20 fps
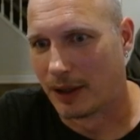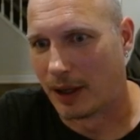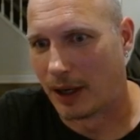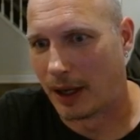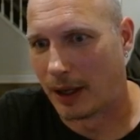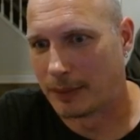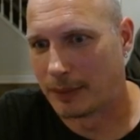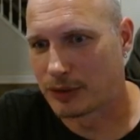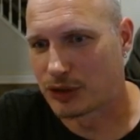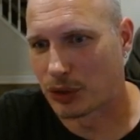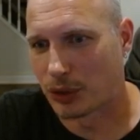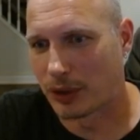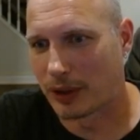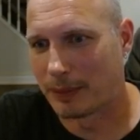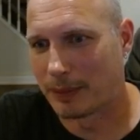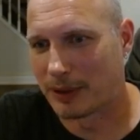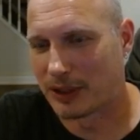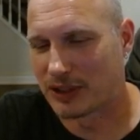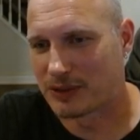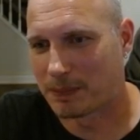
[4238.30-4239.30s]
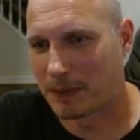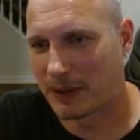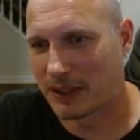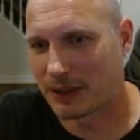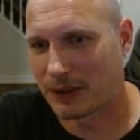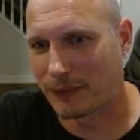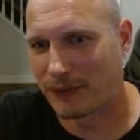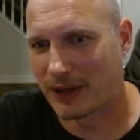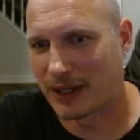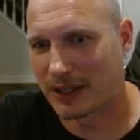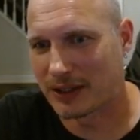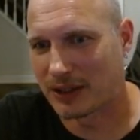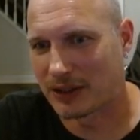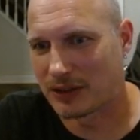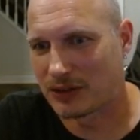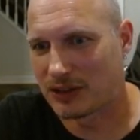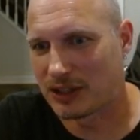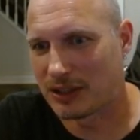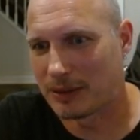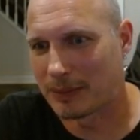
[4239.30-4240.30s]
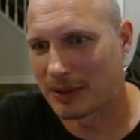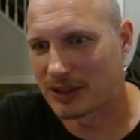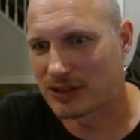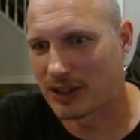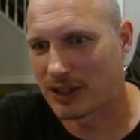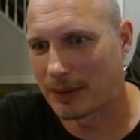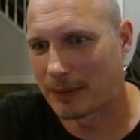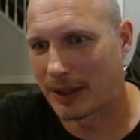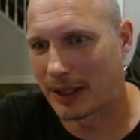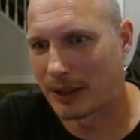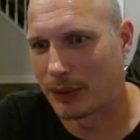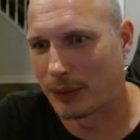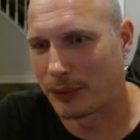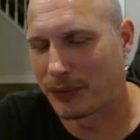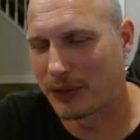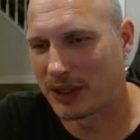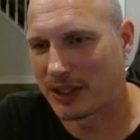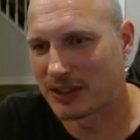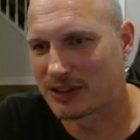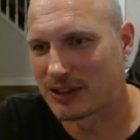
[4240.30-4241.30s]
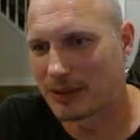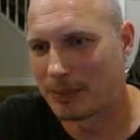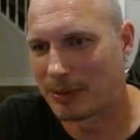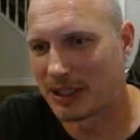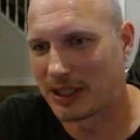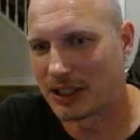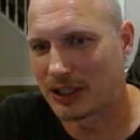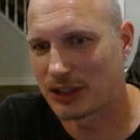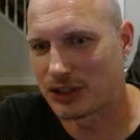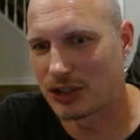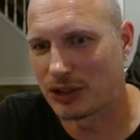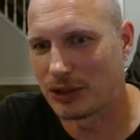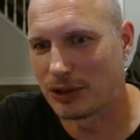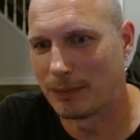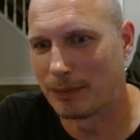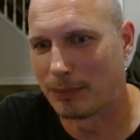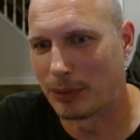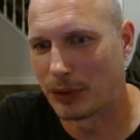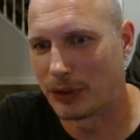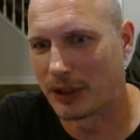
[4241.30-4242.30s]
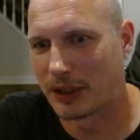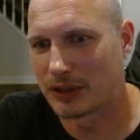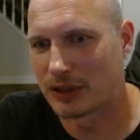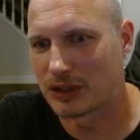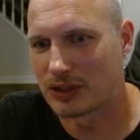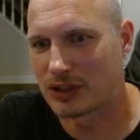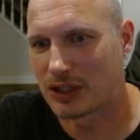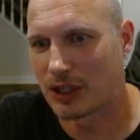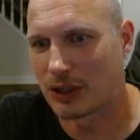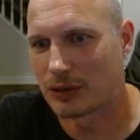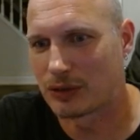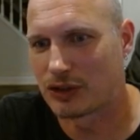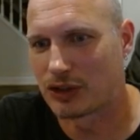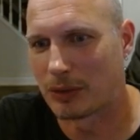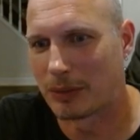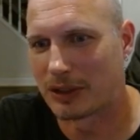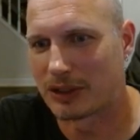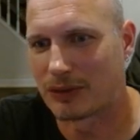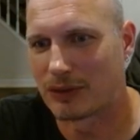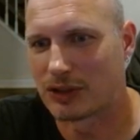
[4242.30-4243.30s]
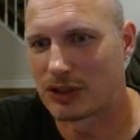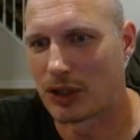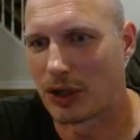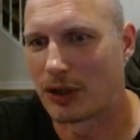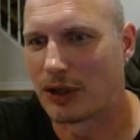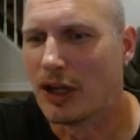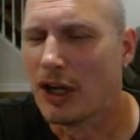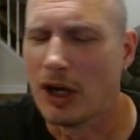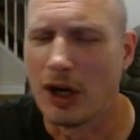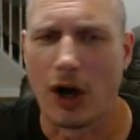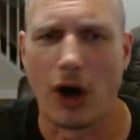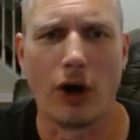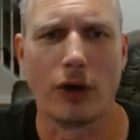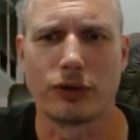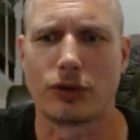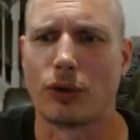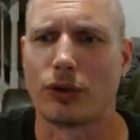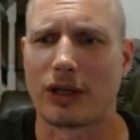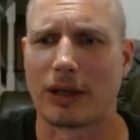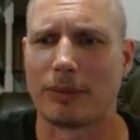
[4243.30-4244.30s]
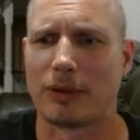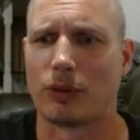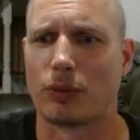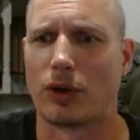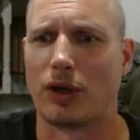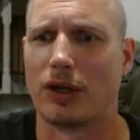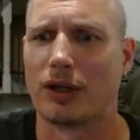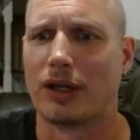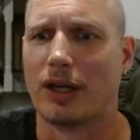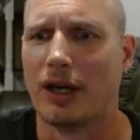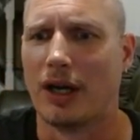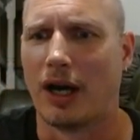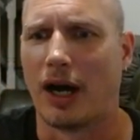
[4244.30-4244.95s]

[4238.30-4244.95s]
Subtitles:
I'm sorry, but despite the fact that the team messed up, I don't think it's a big issue. Bulldog just cared so much of his card. Oh, don't get me wrong.